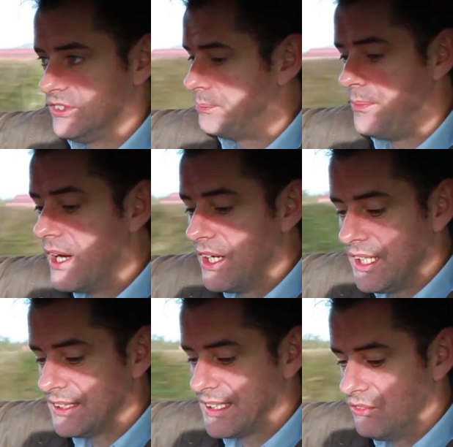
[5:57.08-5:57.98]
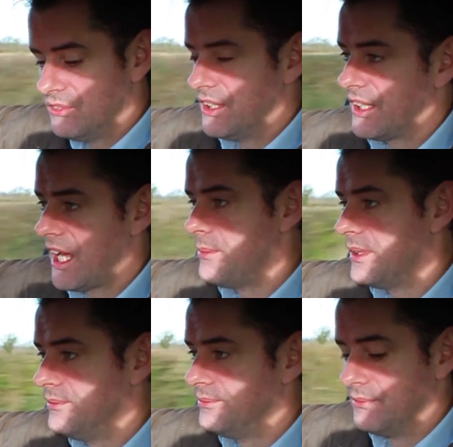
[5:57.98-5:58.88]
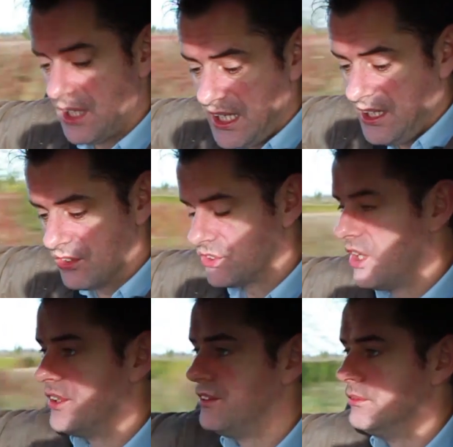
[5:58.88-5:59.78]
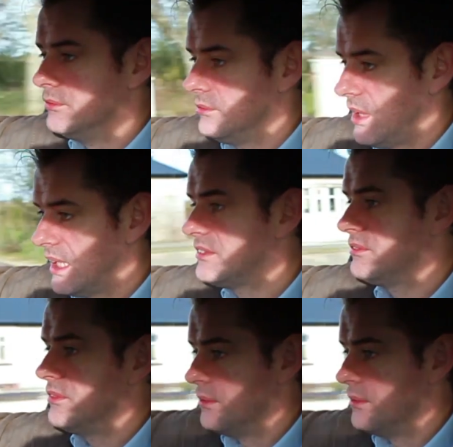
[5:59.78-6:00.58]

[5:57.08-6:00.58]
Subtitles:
barely a sound in the cabin. The heater's on. That's the